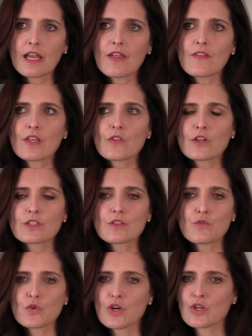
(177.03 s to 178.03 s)
and they looked
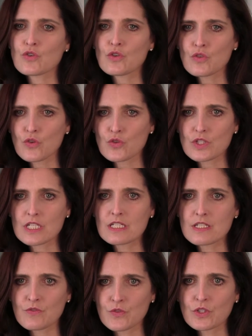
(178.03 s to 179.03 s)
at 413
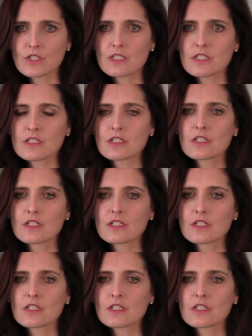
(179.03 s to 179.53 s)
different